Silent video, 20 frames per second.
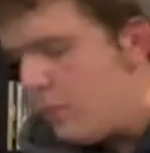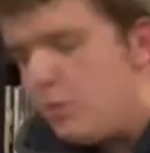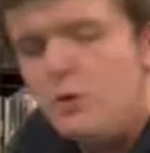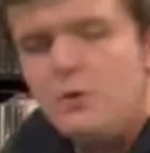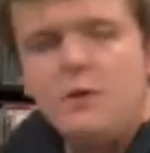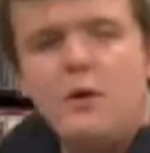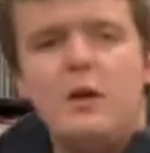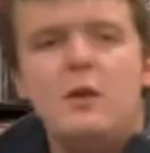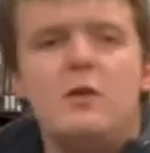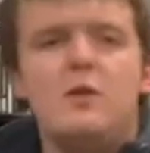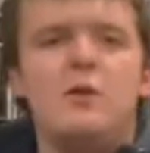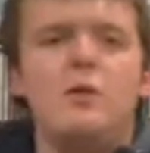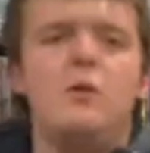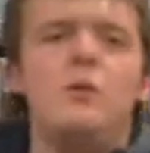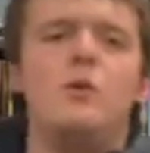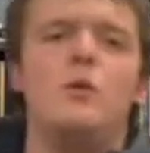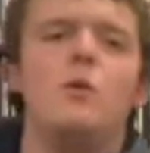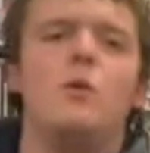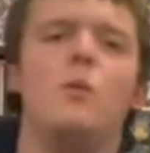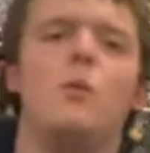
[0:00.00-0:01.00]
move on
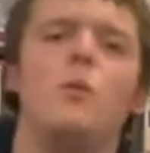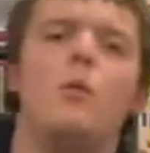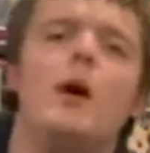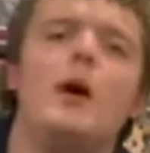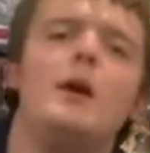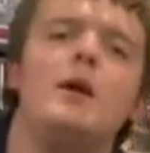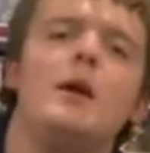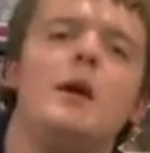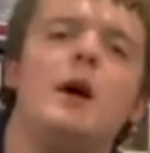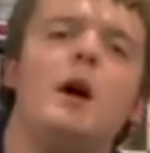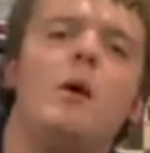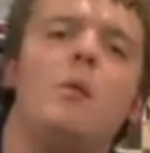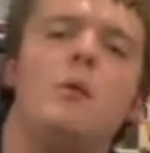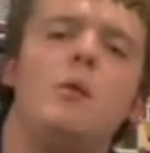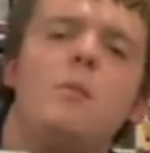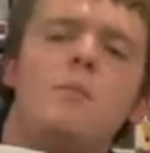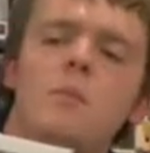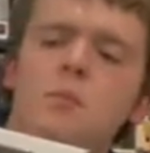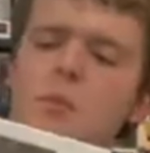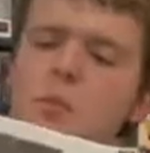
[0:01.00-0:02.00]
to the White
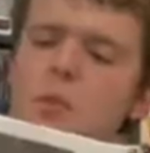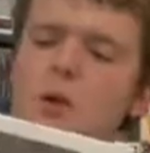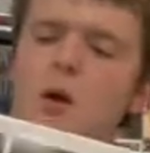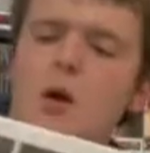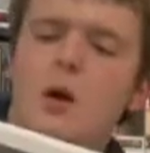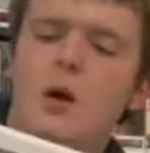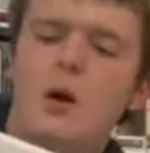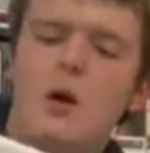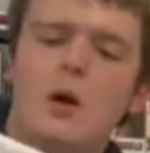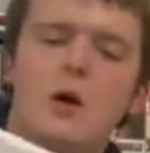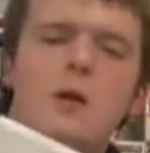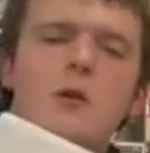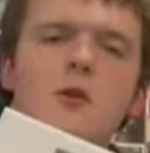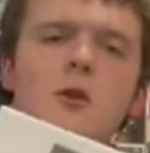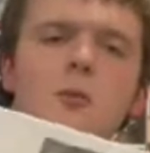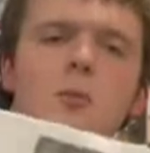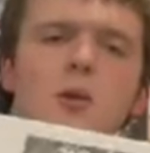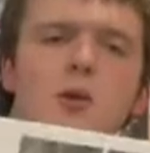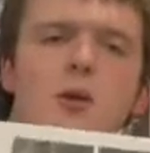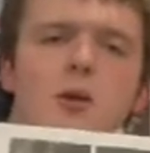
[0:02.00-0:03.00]
Album
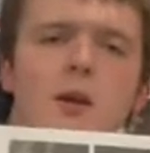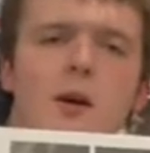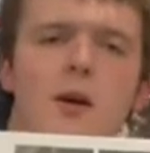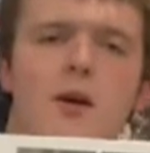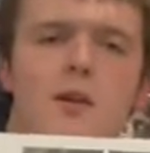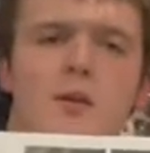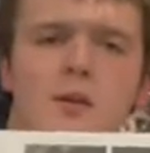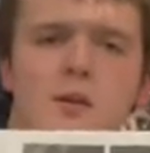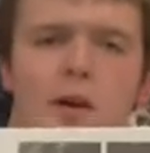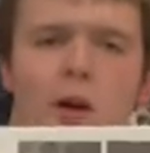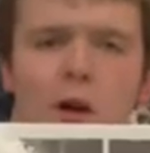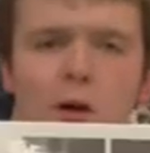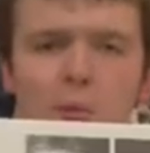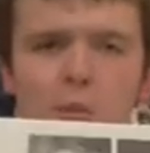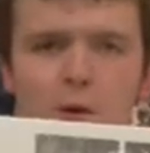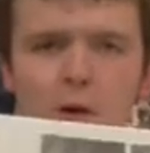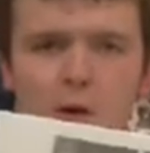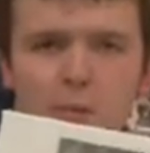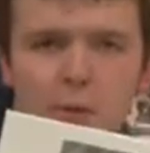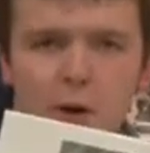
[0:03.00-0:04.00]
Super Deluxe
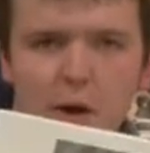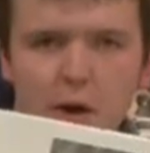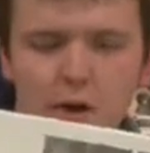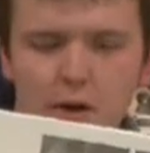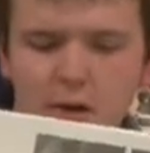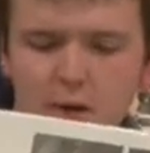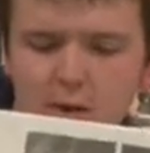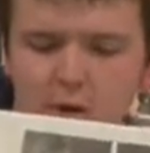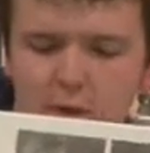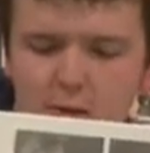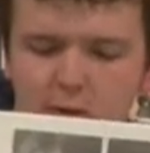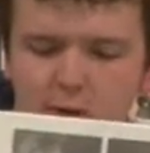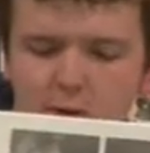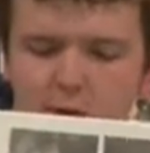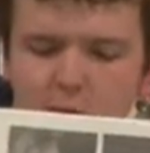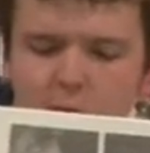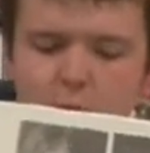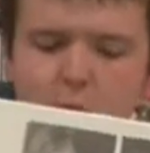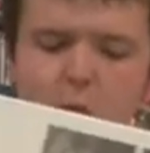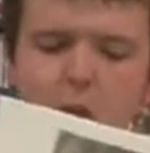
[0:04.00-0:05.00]
LP box.
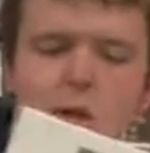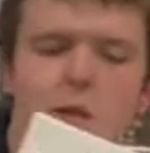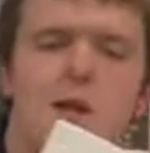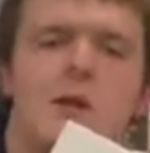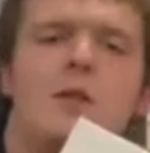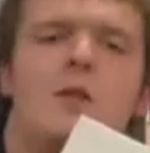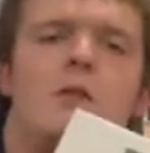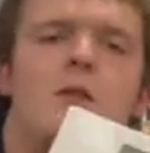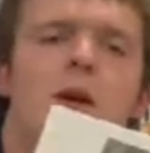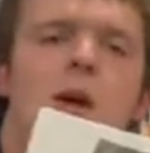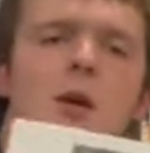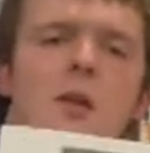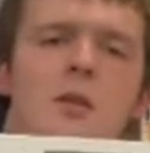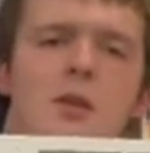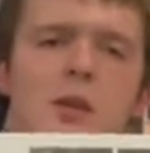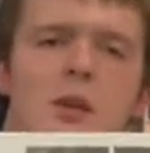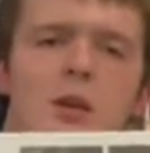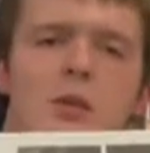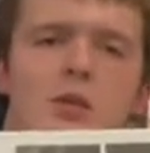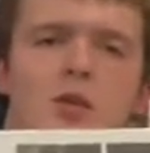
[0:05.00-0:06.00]
This has got all
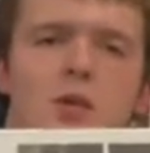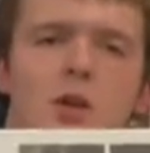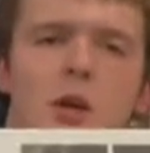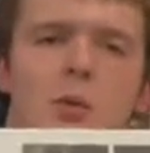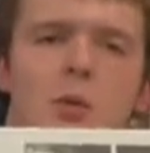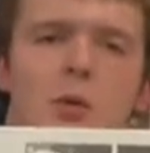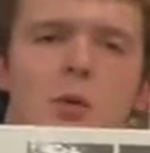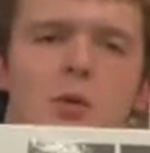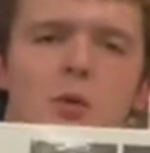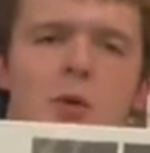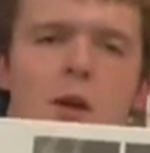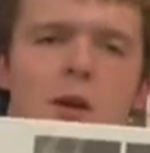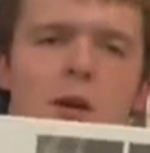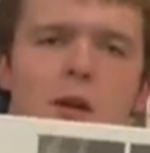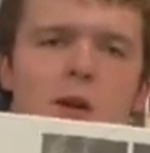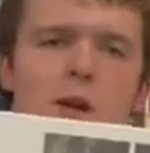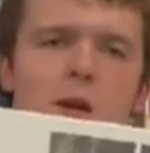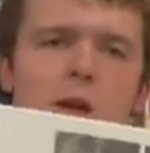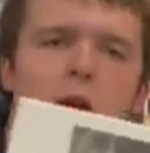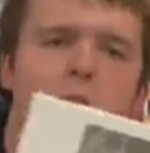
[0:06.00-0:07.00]
the Esher demos in
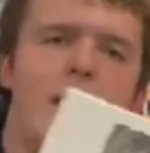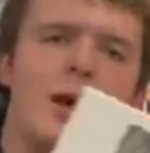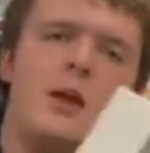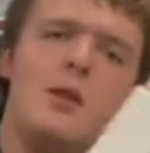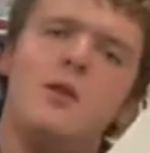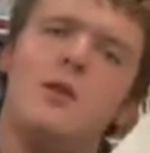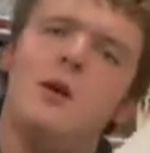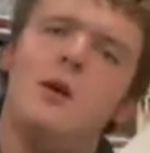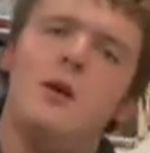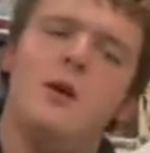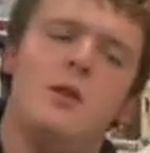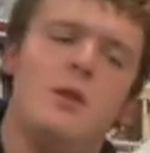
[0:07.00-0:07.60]
it, and the